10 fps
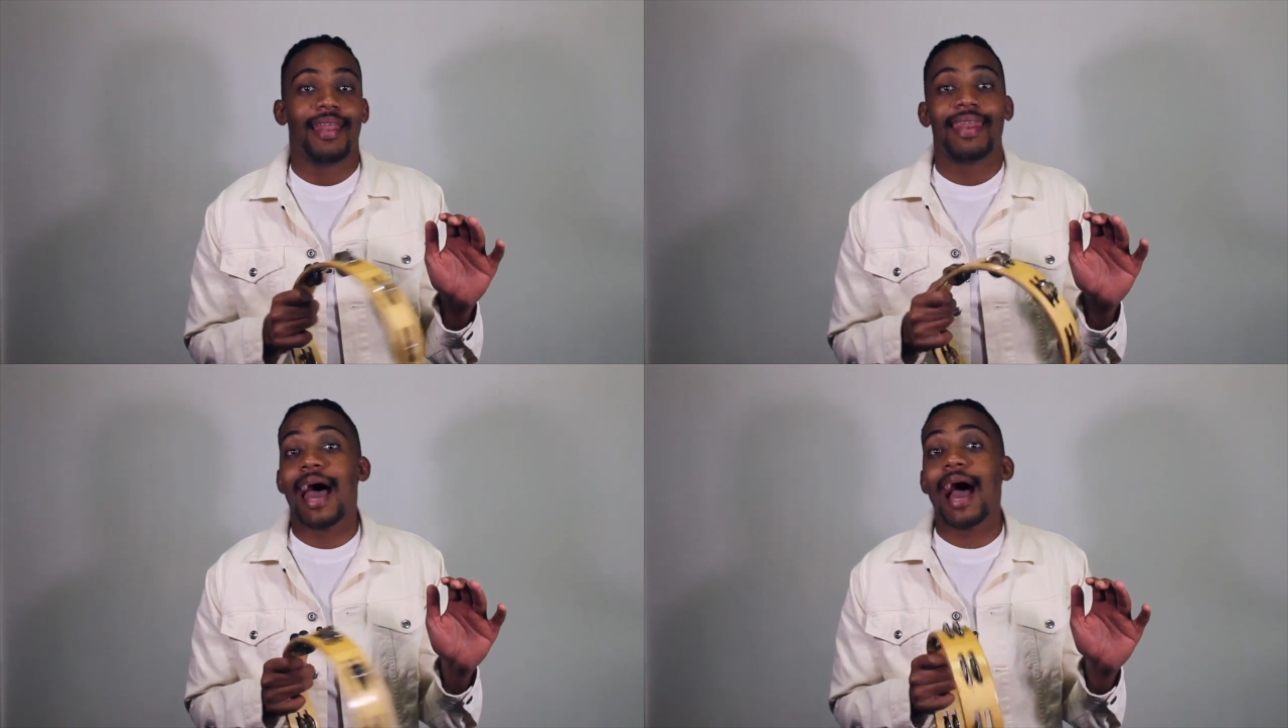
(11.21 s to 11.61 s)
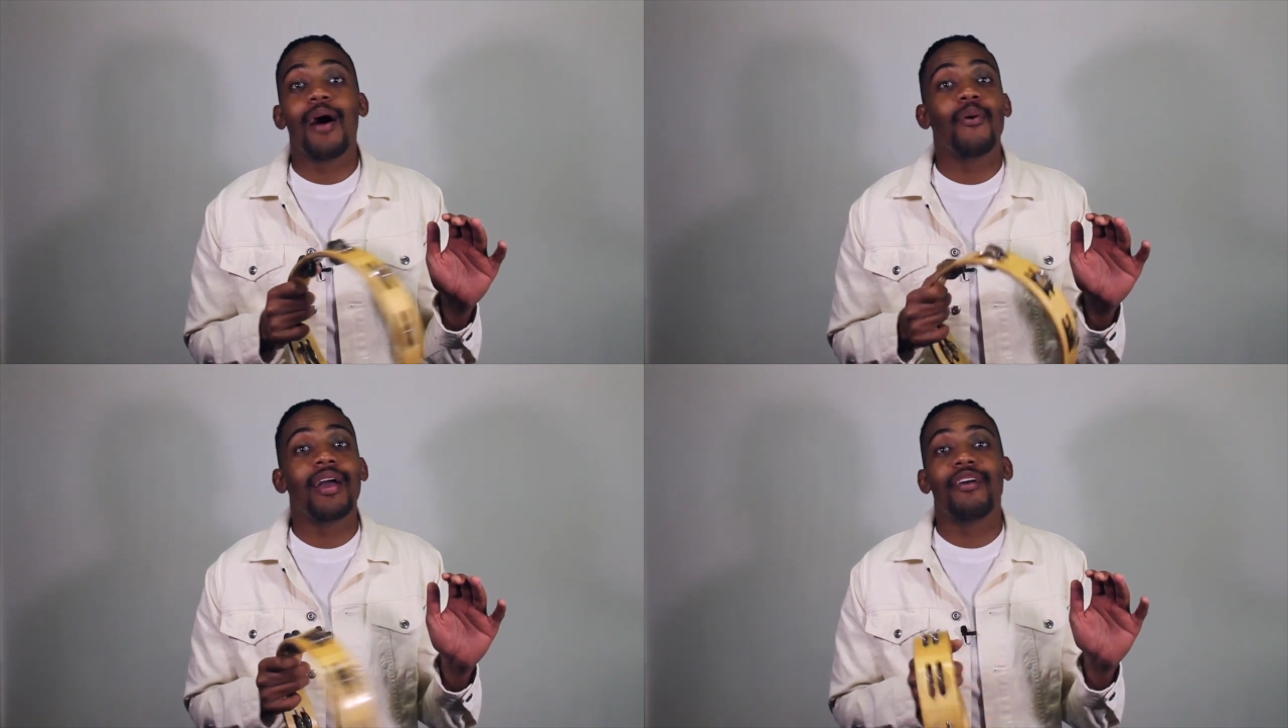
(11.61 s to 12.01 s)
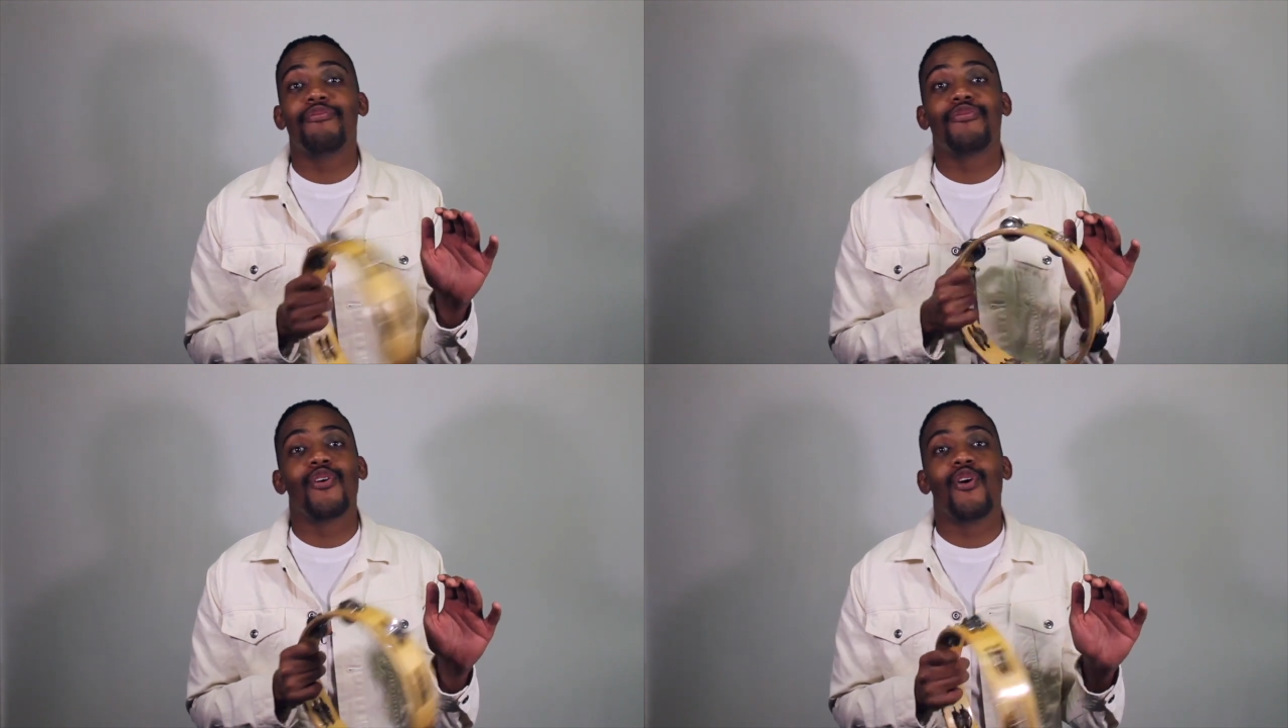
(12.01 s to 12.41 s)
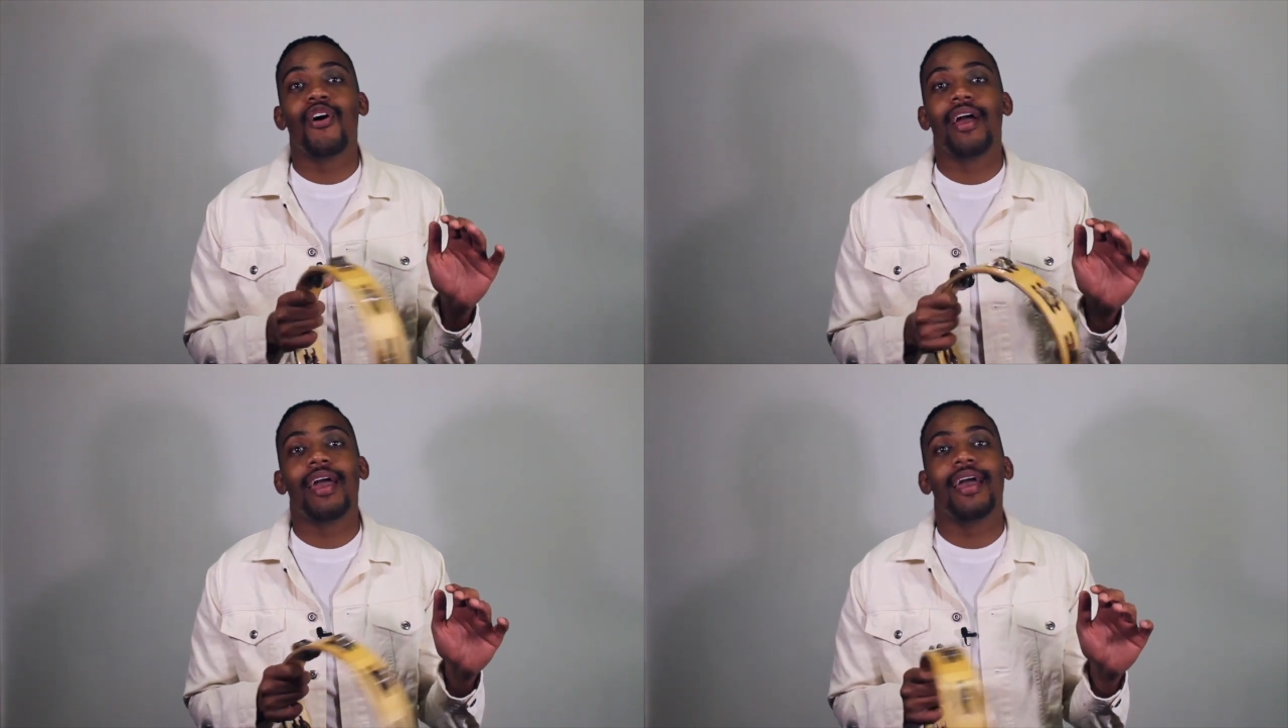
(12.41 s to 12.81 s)
Now and
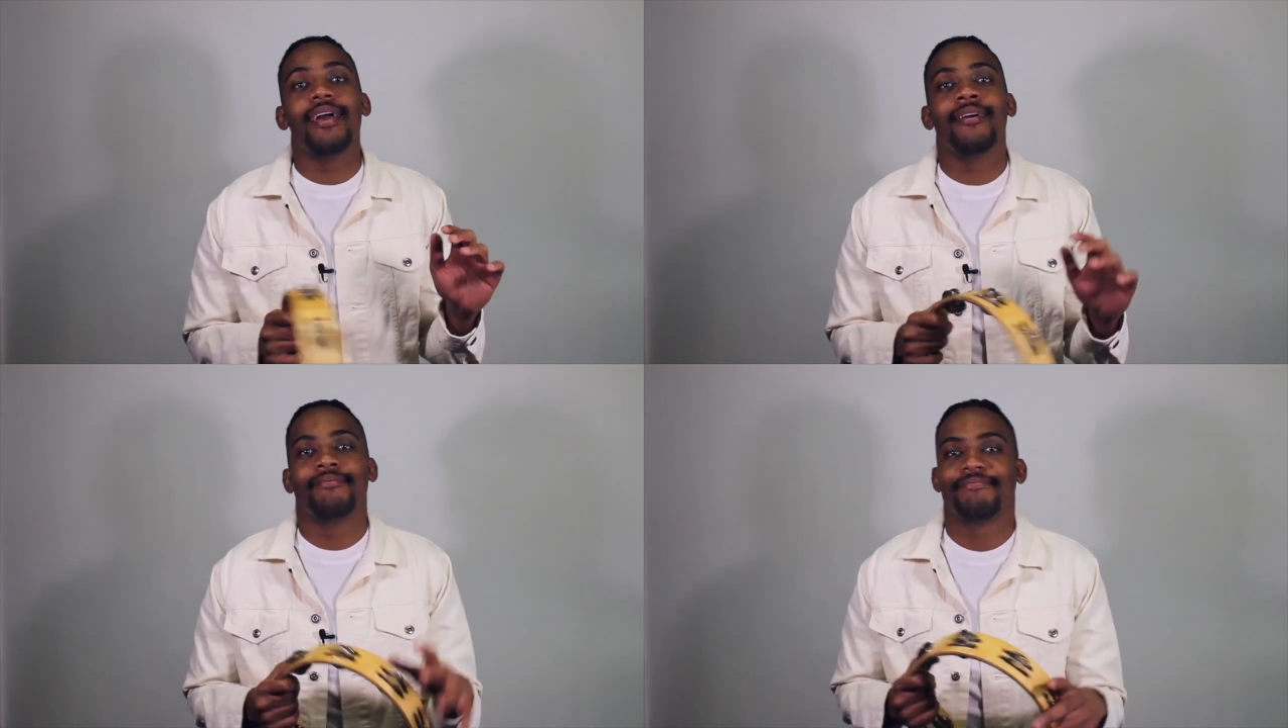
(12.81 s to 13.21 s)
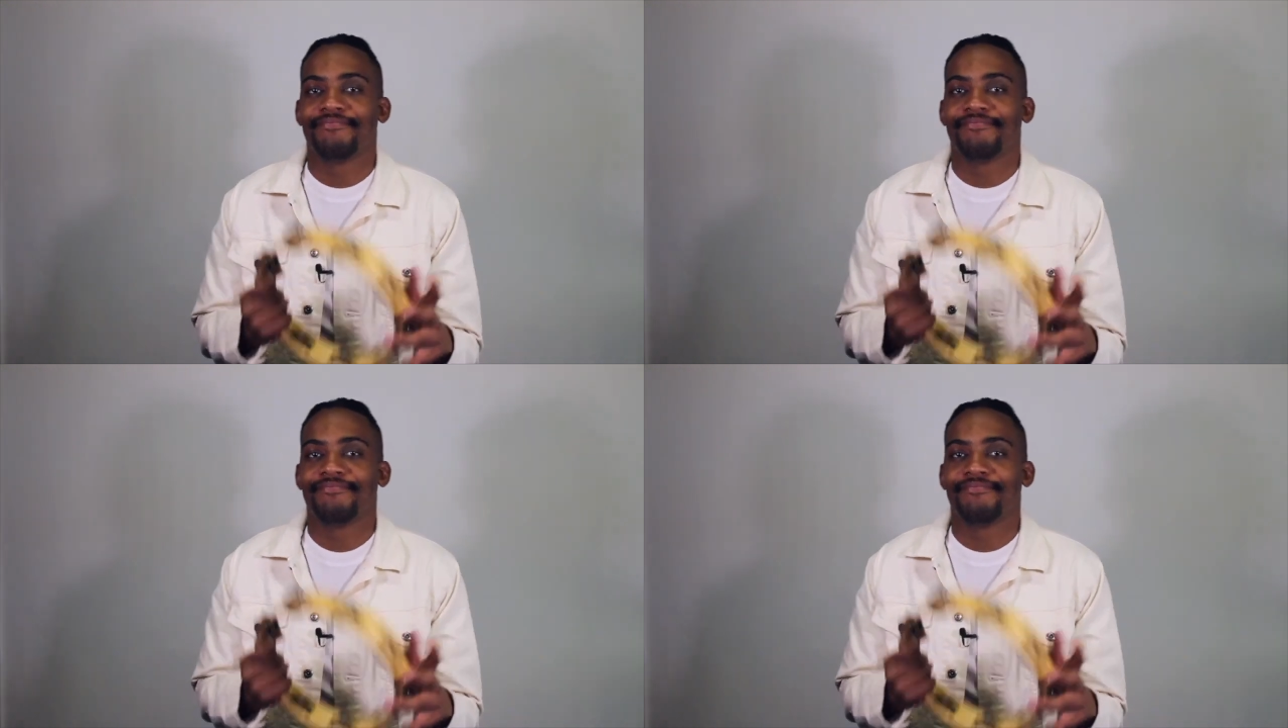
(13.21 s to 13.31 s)
forever.